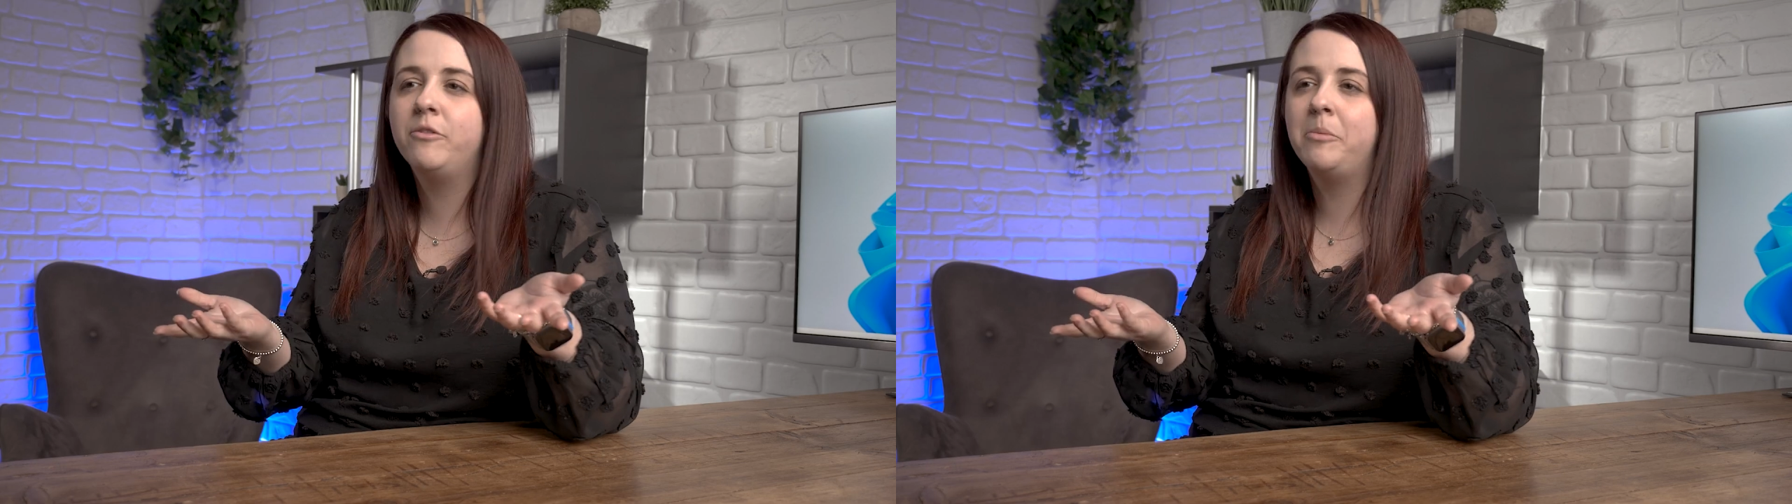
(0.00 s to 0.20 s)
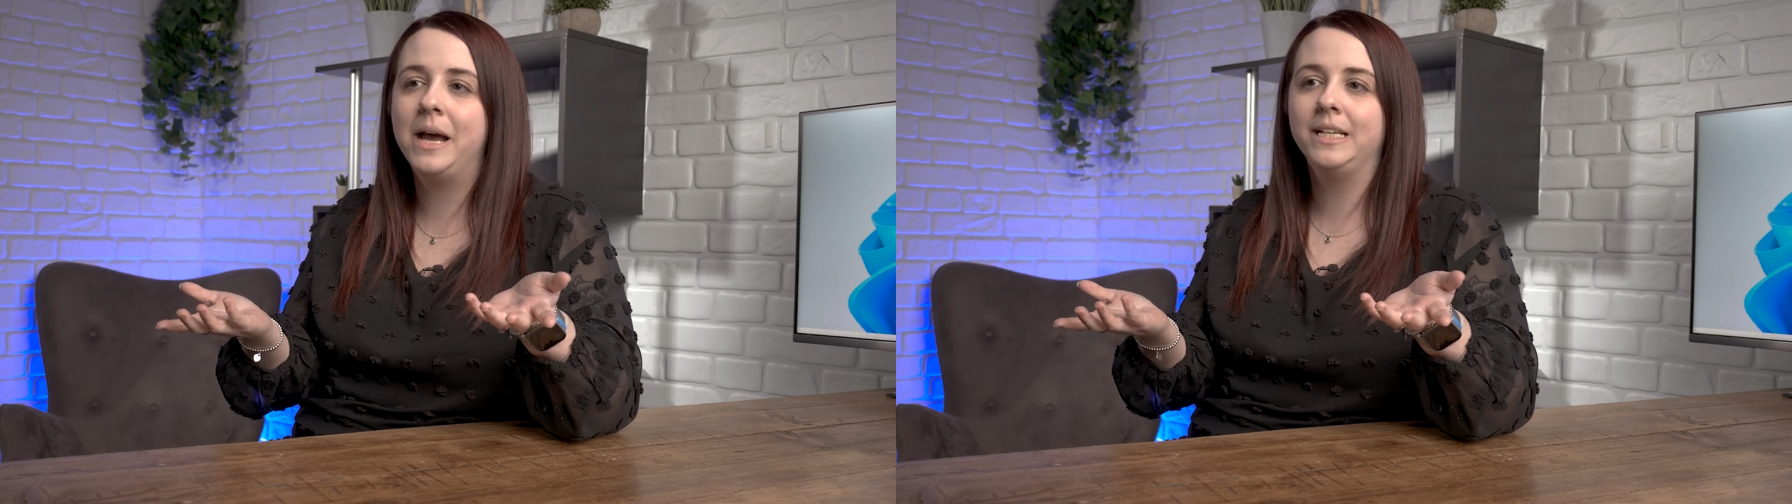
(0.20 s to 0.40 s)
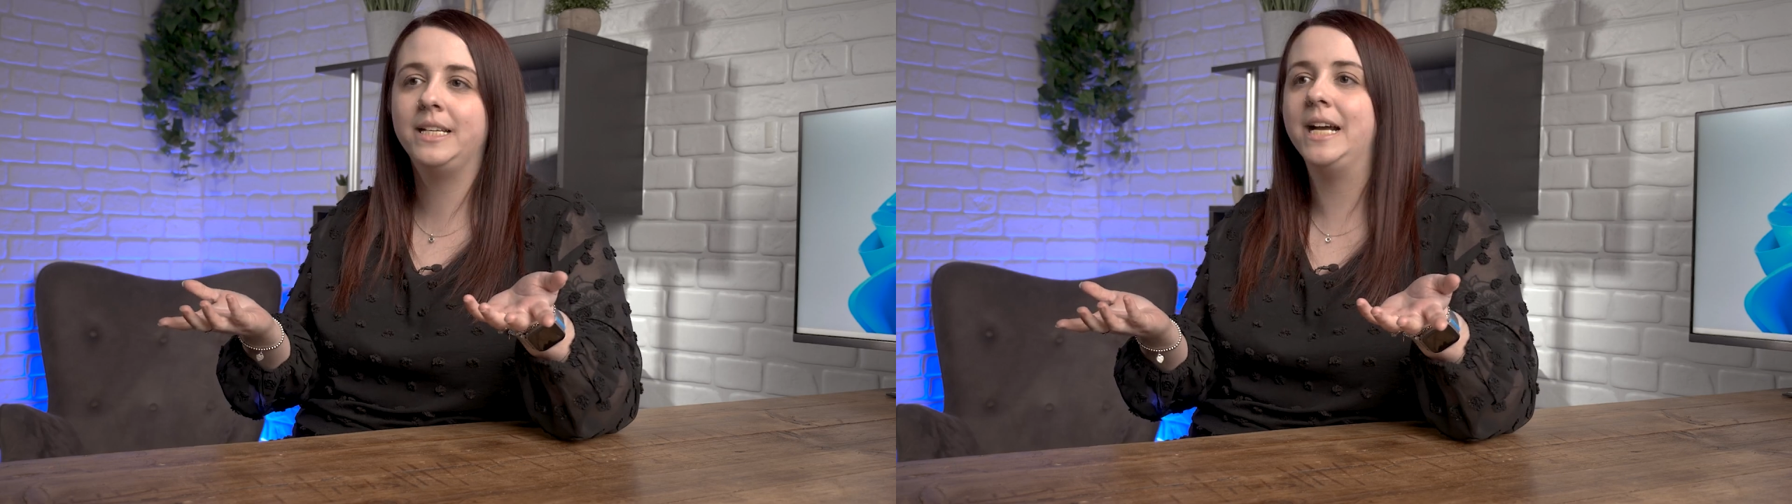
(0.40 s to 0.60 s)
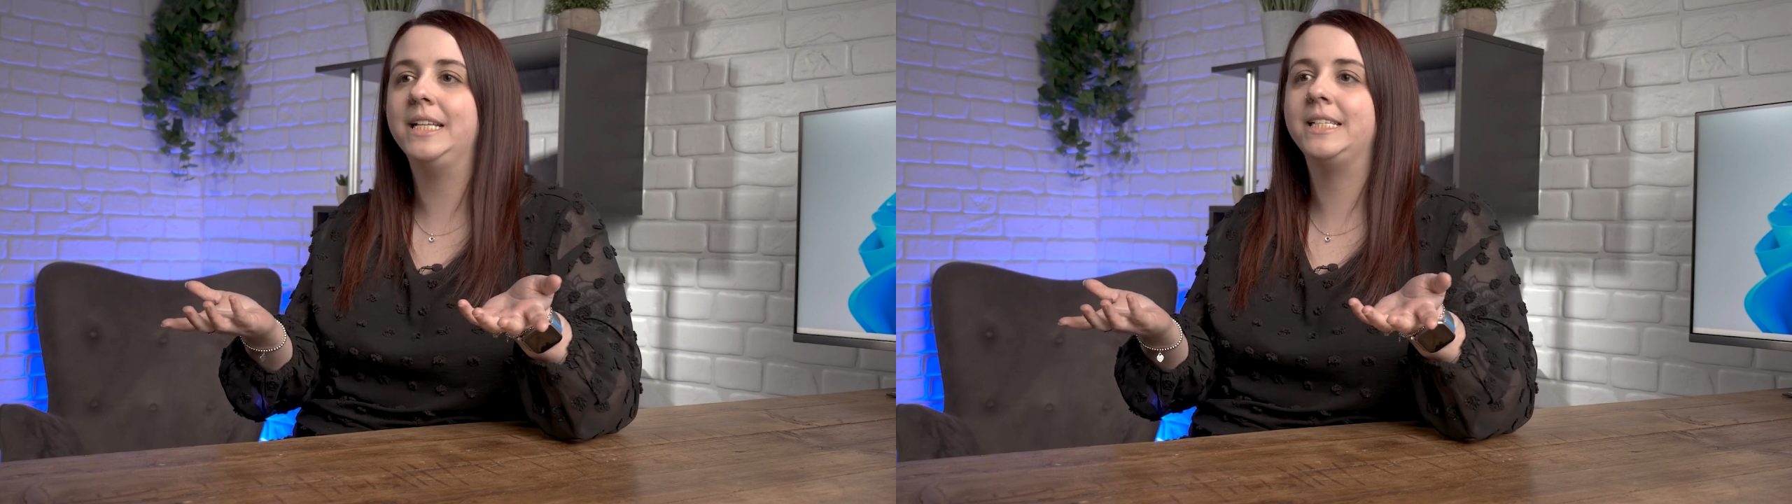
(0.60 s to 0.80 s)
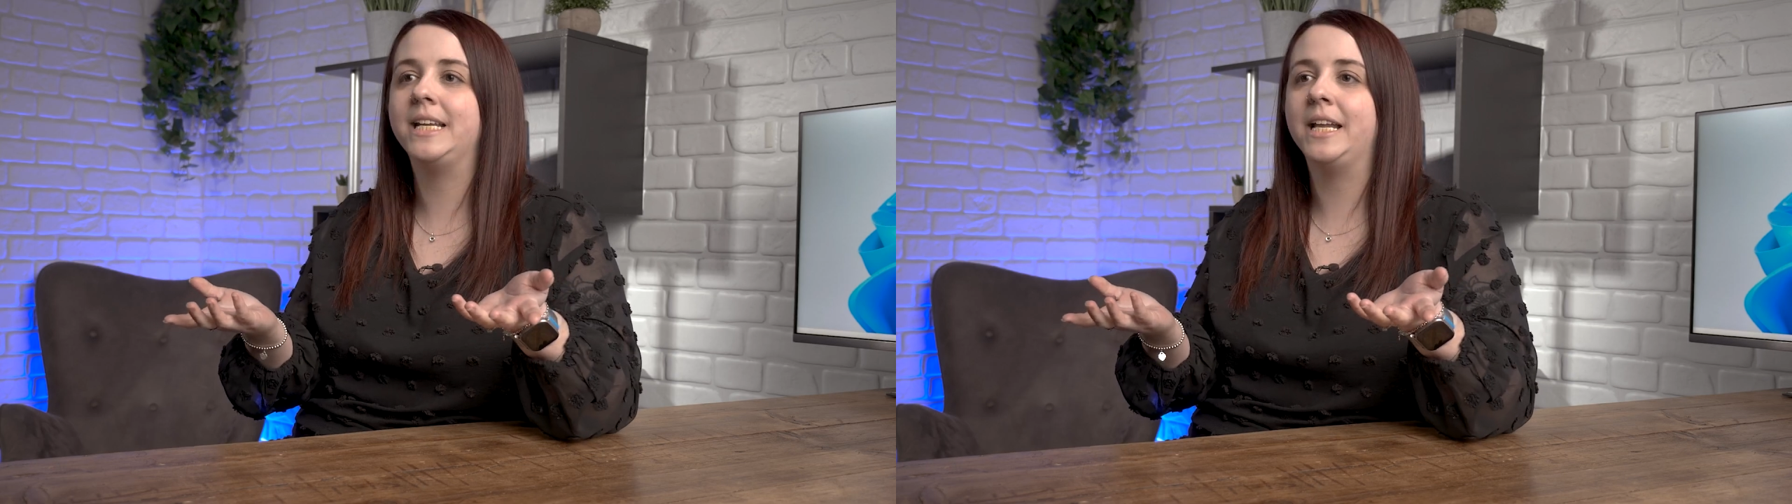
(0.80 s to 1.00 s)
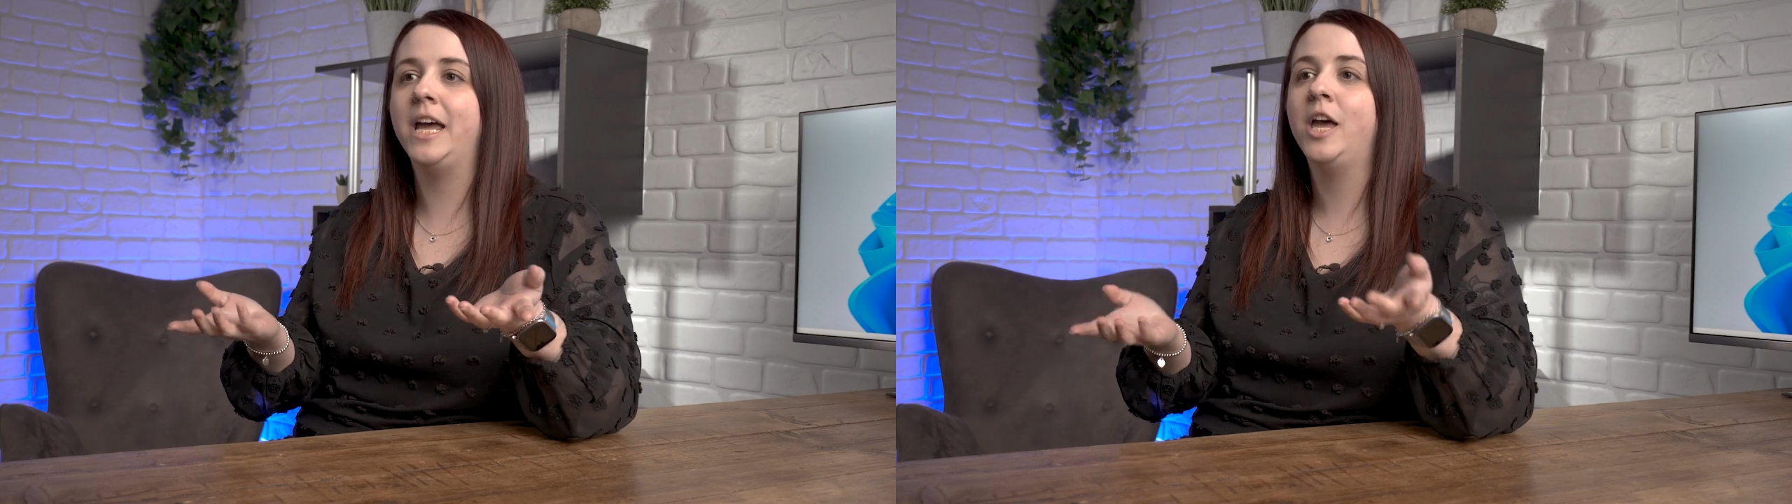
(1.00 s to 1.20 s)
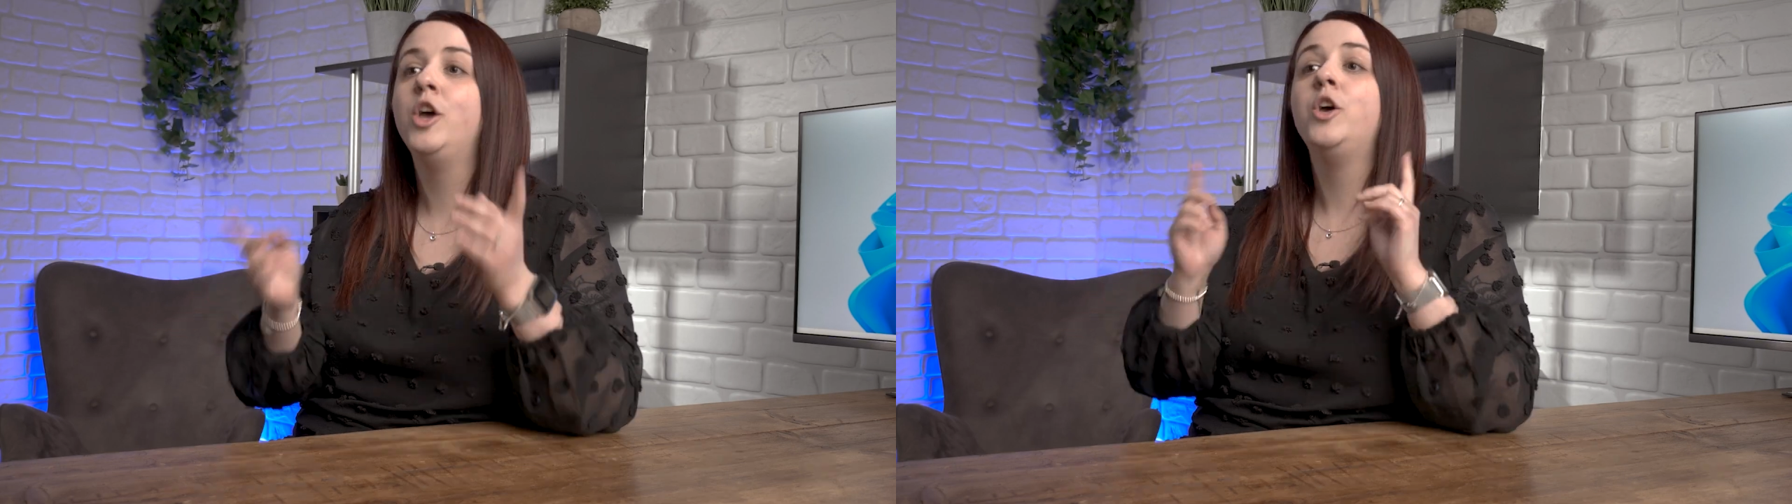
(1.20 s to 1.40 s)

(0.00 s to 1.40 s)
about tonight's dinner.